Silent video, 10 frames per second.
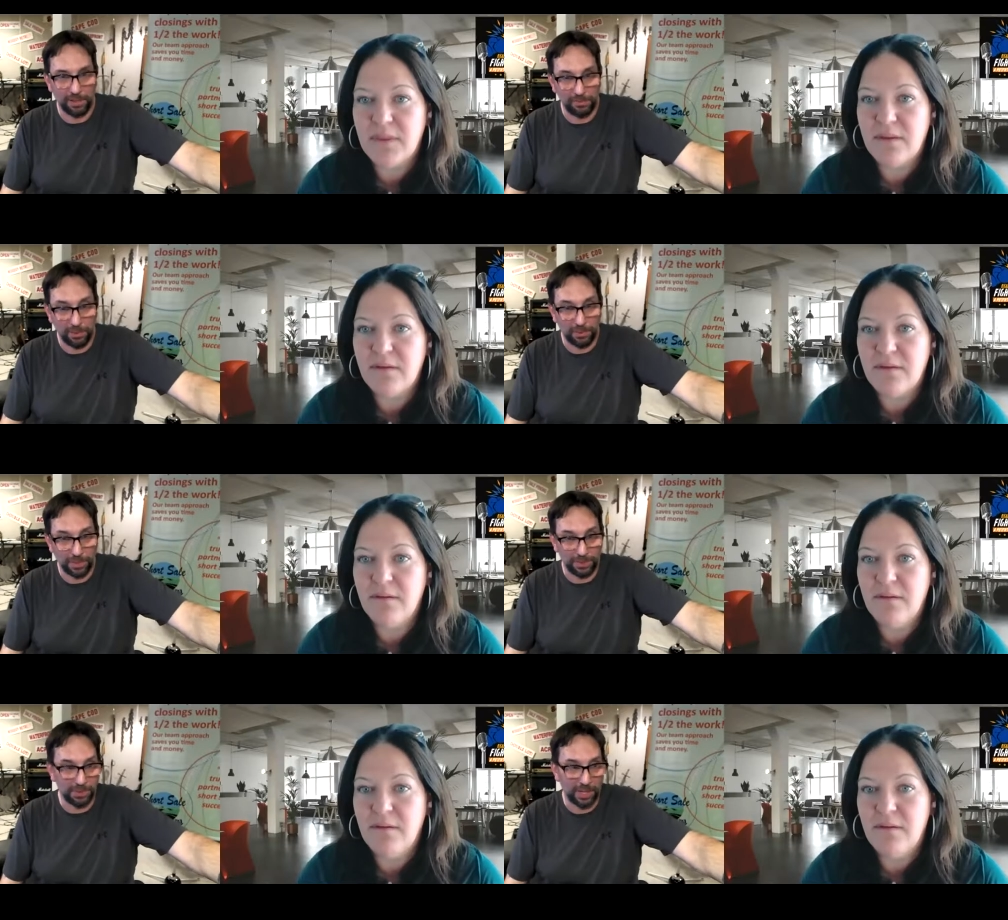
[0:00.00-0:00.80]
Speaker 1: the phone that
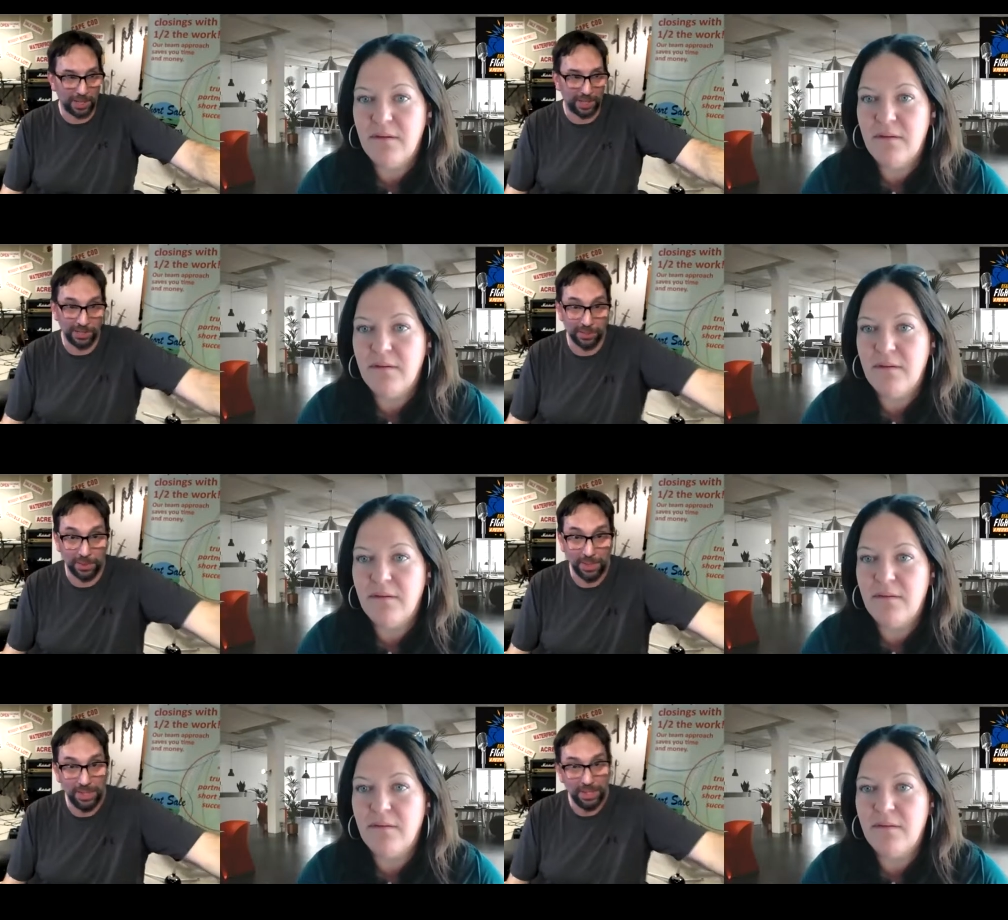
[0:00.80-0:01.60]
they're talking to.
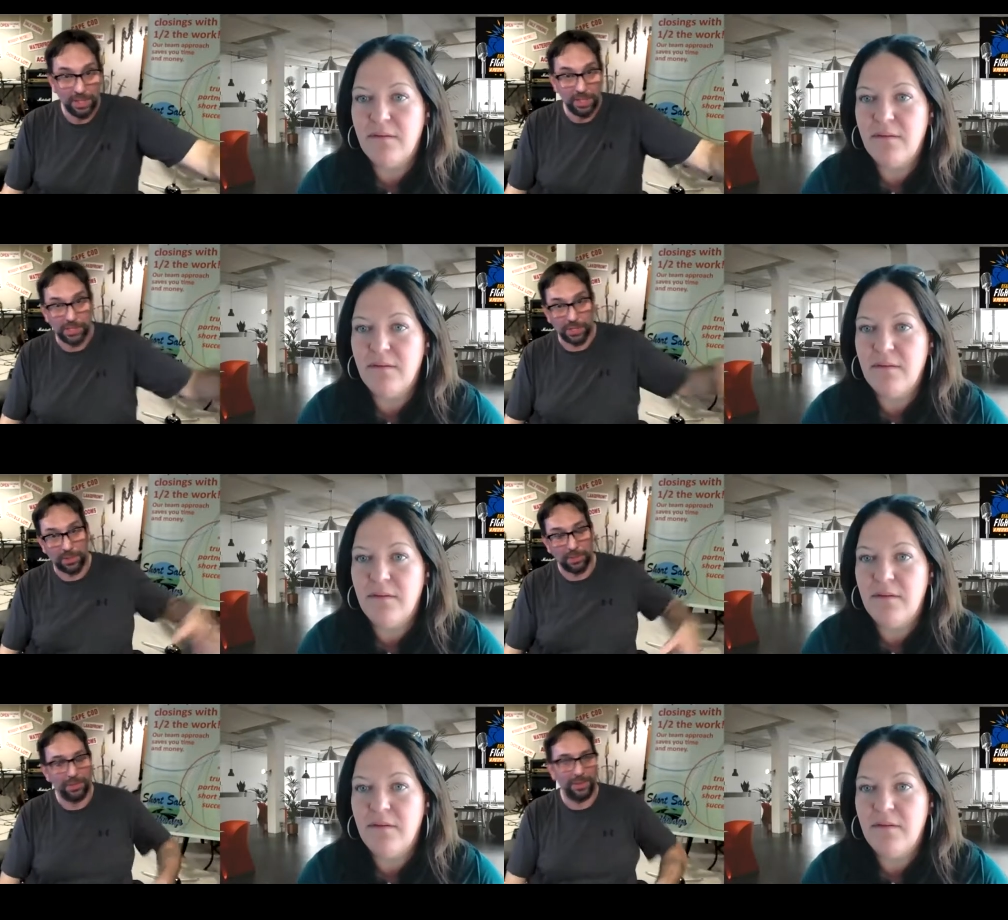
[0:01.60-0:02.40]
So,